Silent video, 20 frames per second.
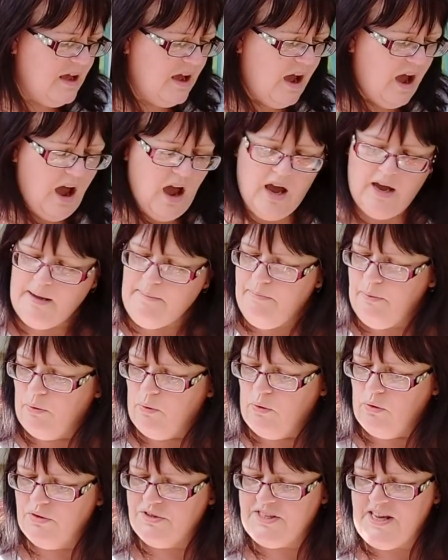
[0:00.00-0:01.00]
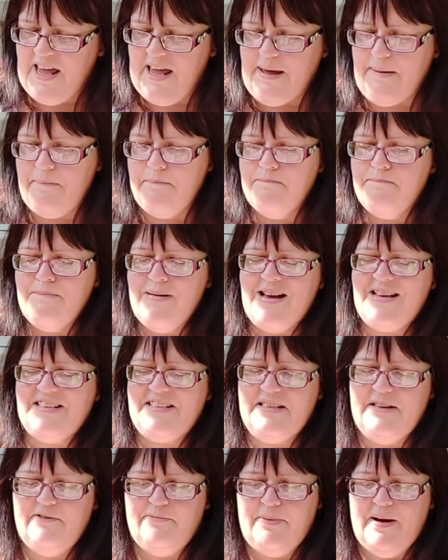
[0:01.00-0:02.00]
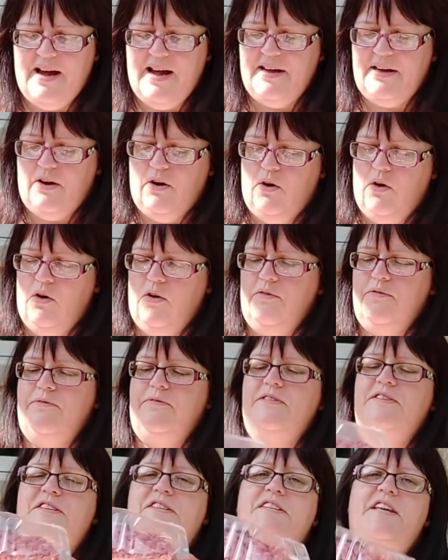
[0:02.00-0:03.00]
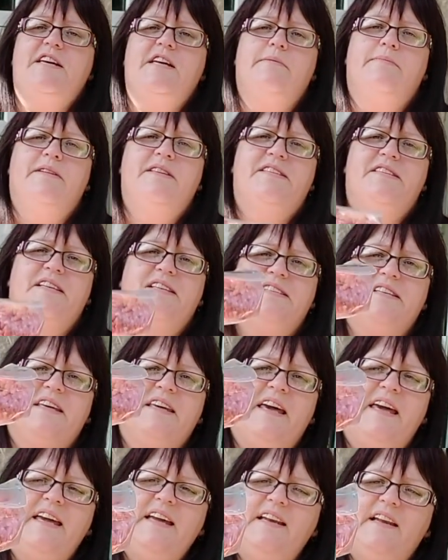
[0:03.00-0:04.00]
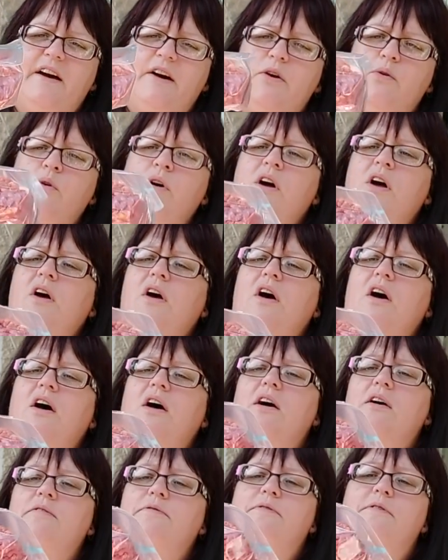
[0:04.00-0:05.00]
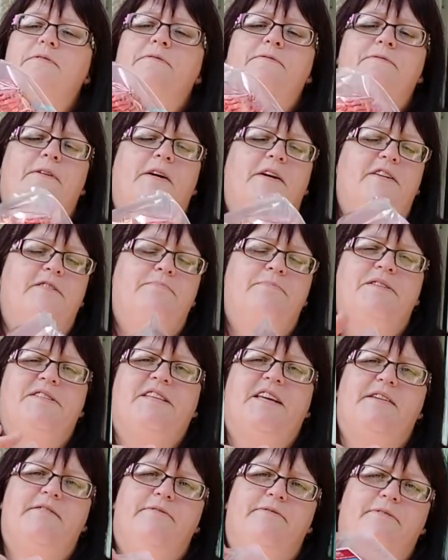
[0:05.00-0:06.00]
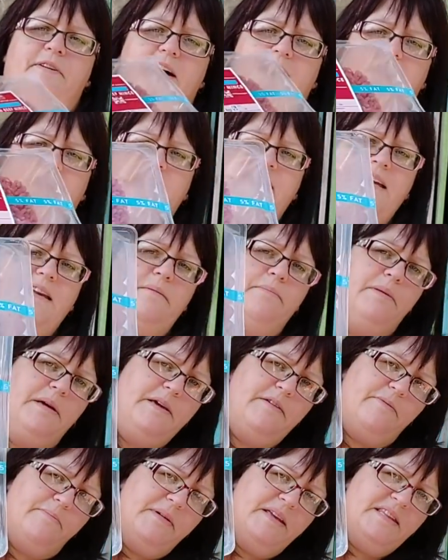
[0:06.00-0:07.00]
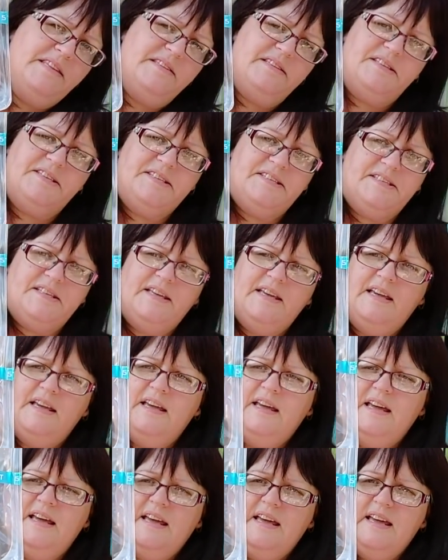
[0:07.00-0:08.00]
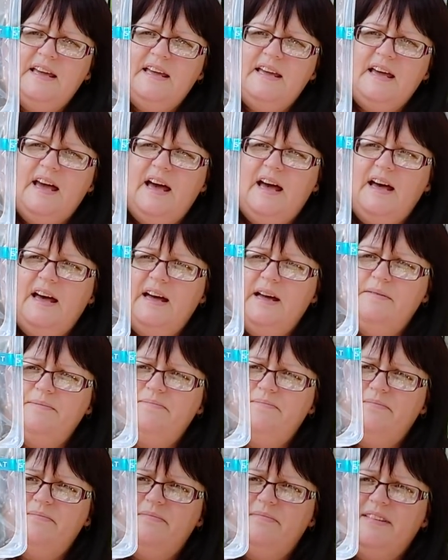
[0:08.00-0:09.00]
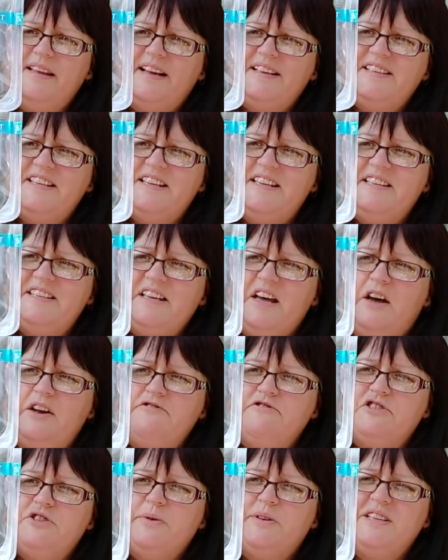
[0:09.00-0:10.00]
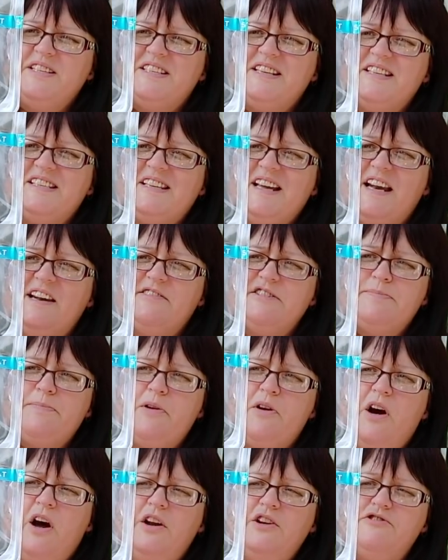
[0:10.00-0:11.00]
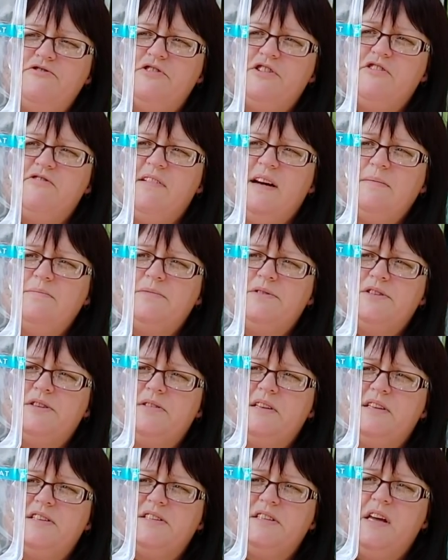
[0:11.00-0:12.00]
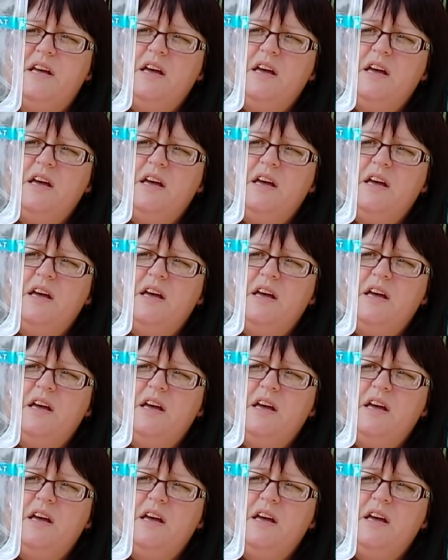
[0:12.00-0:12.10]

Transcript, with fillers: I bought a massive pack of steak mince. That's a kilo of 5% fat lean beef mince. That is 126 calories per 100 grams, so that's